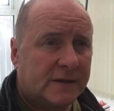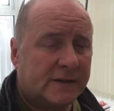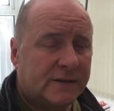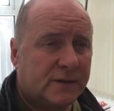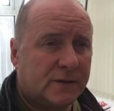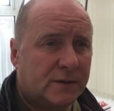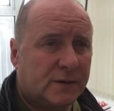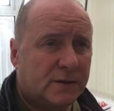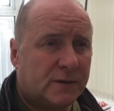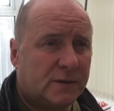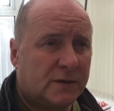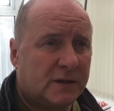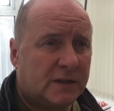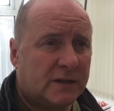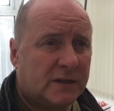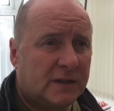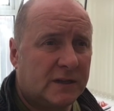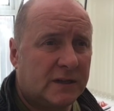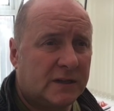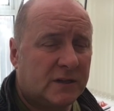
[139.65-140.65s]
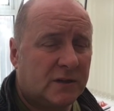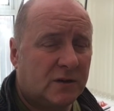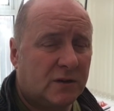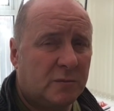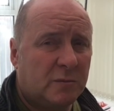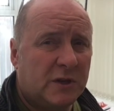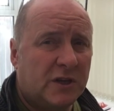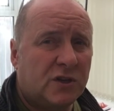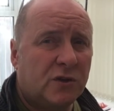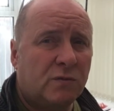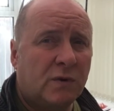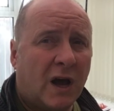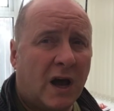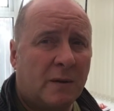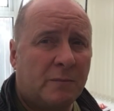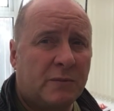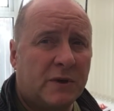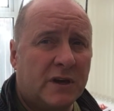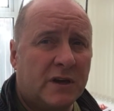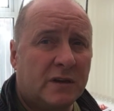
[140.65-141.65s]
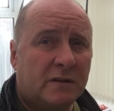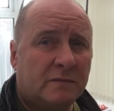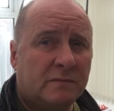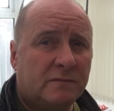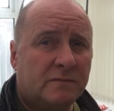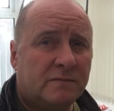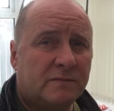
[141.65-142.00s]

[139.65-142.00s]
So it's not going to be too happy